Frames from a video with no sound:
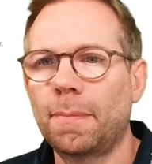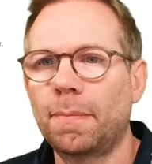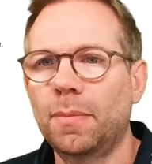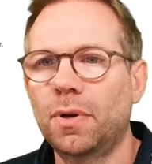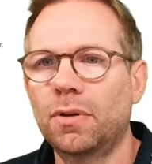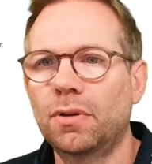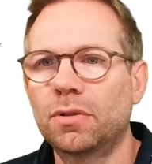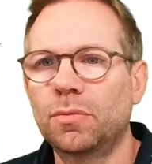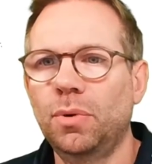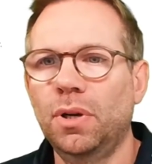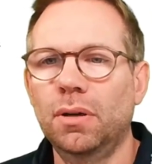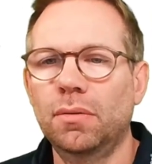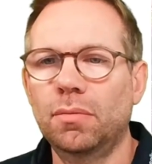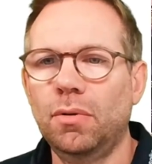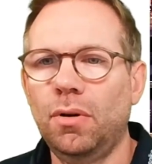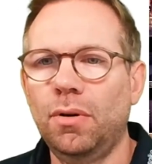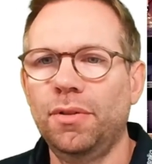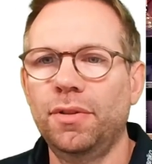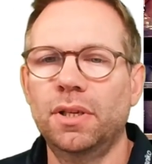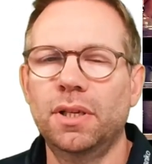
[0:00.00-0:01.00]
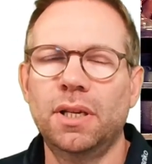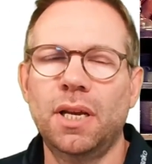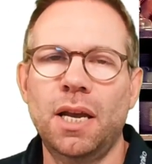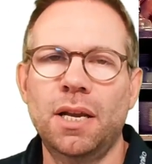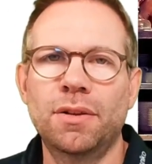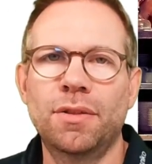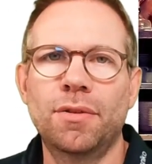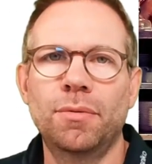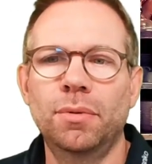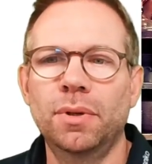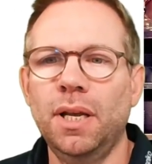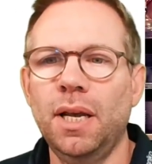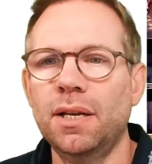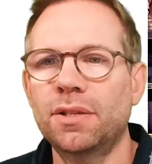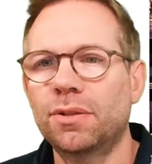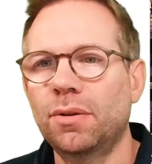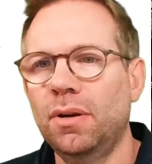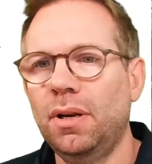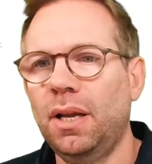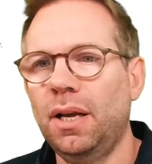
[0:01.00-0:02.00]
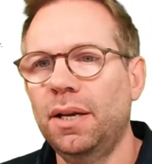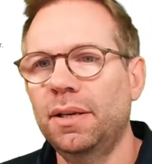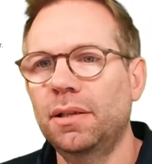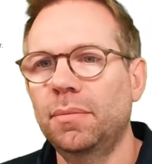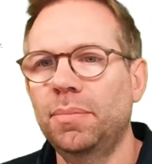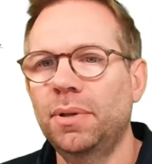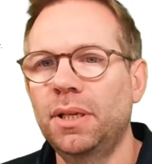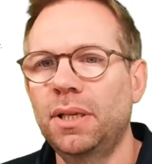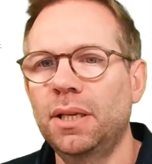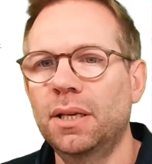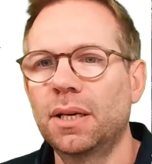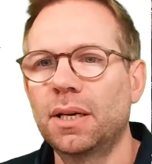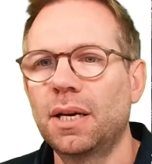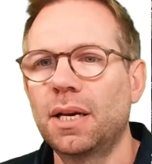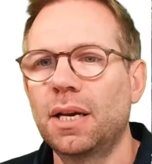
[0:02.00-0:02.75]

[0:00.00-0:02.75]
because we are authenticated through the external IdP,